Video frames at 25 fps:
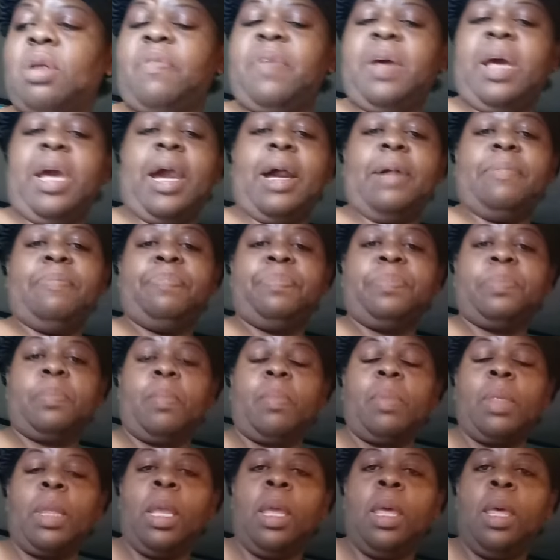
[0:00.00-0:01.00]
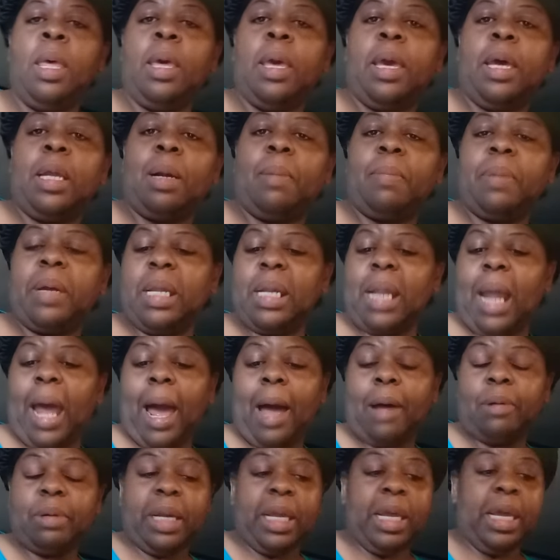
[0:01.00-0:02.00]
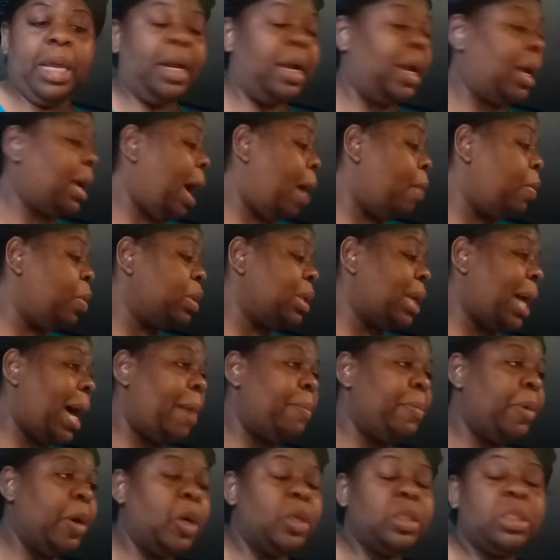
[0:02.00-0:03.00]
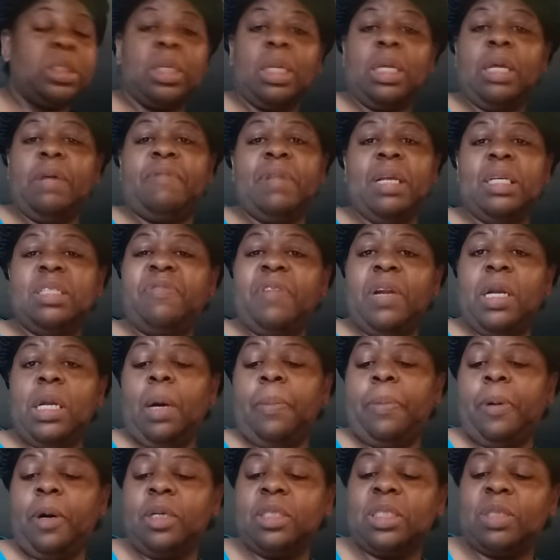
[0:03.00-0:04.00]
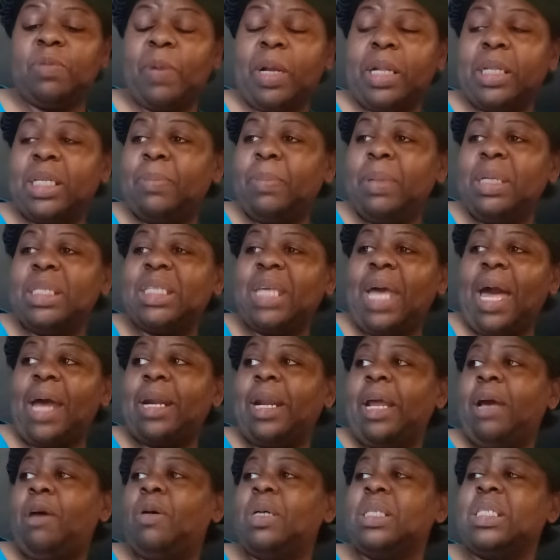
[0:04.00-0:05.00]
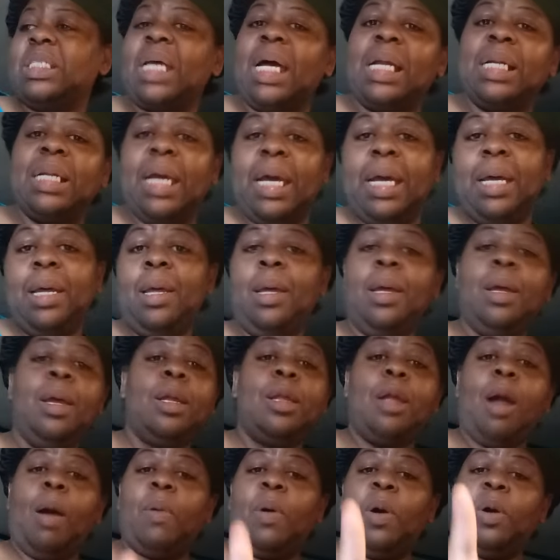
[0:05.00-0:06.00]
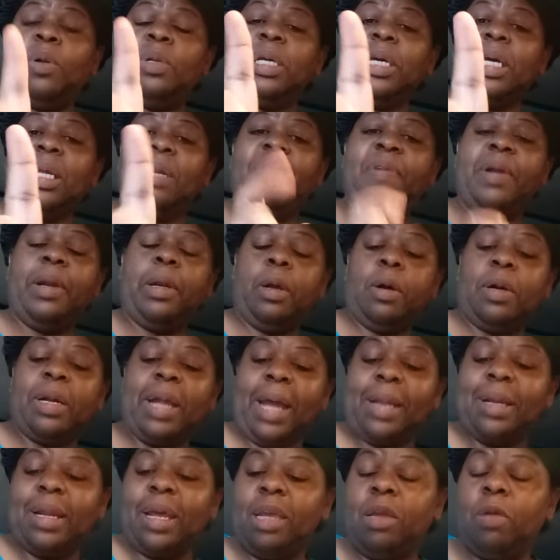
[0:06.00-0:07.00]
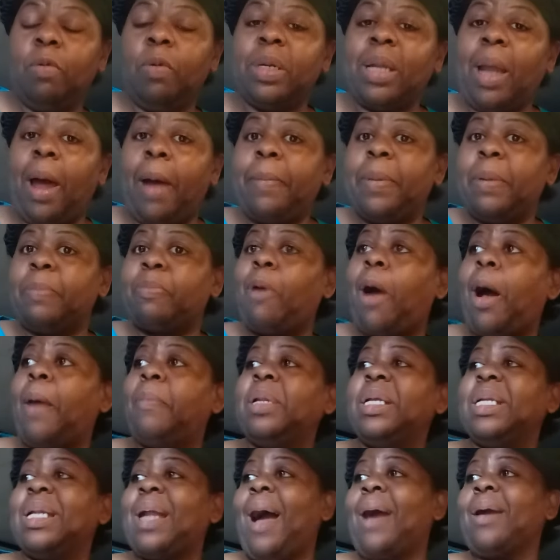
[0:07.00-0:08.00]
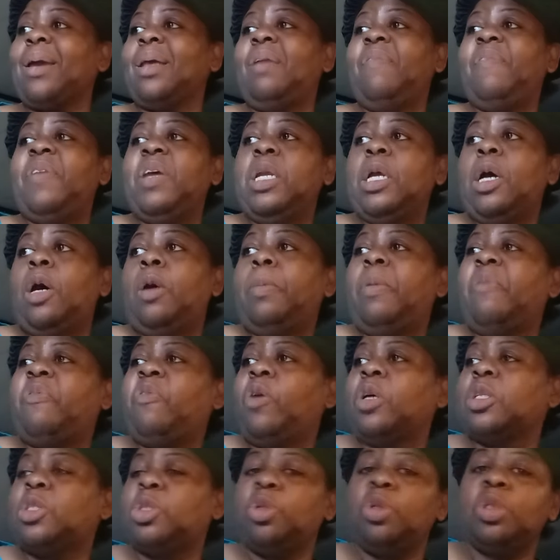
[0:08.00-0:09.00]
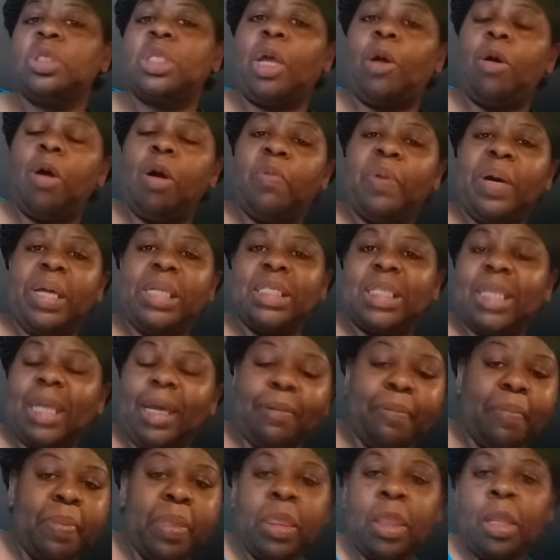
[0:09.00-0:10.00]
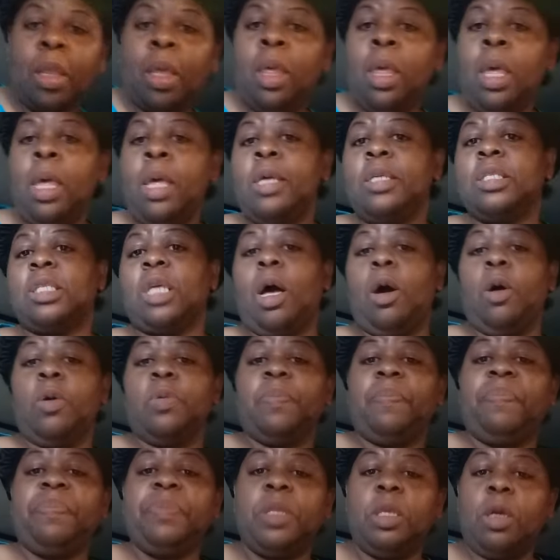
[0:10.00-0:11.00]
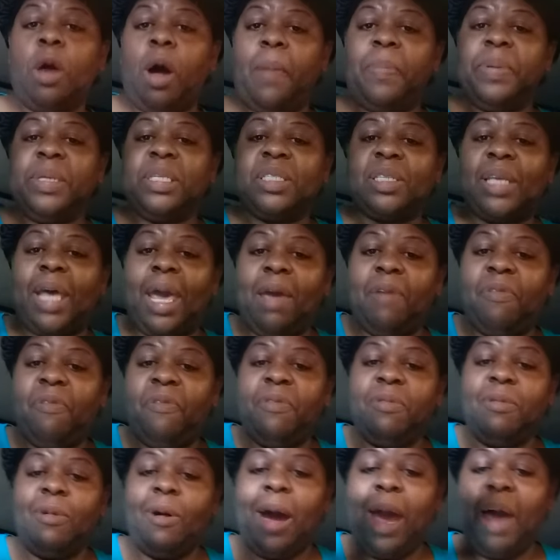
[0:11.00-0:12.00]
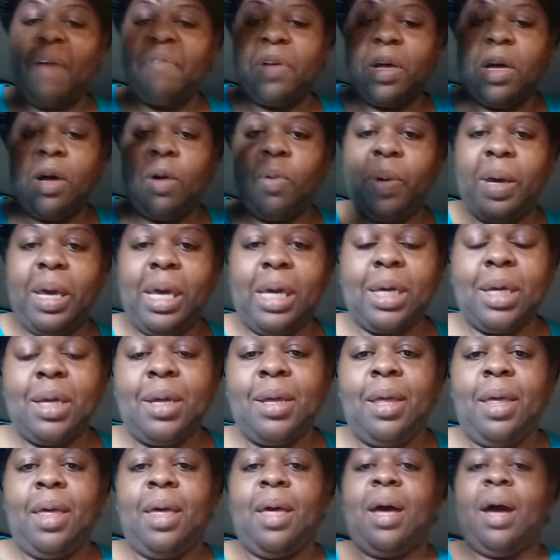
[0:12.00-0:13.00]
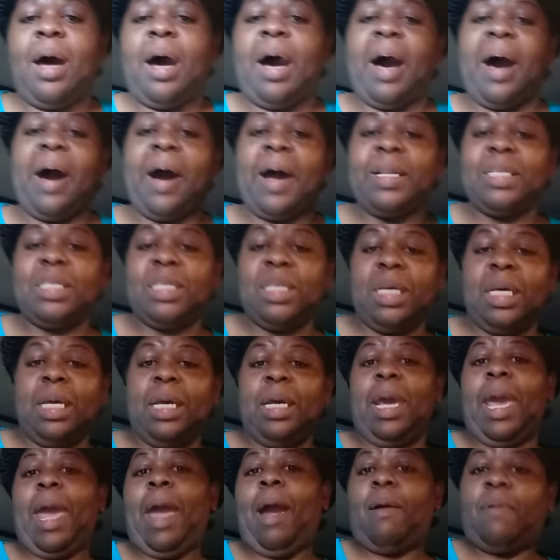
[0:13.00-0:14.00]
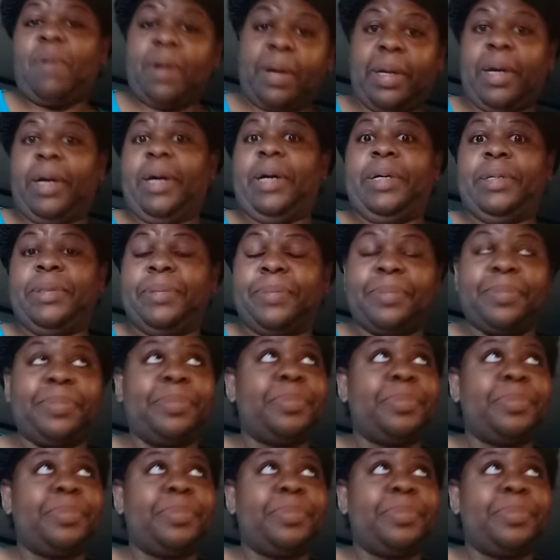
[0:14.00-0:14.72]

over here. And I'm getting out of here. I will not post, if this video posts, whether it be Saturday or Sunday, y'all will only get a video that day. You will not probably not get a video before Tuesday or Wednesday. So, y'all be safe. Y'all have a good week. Auntie Erica,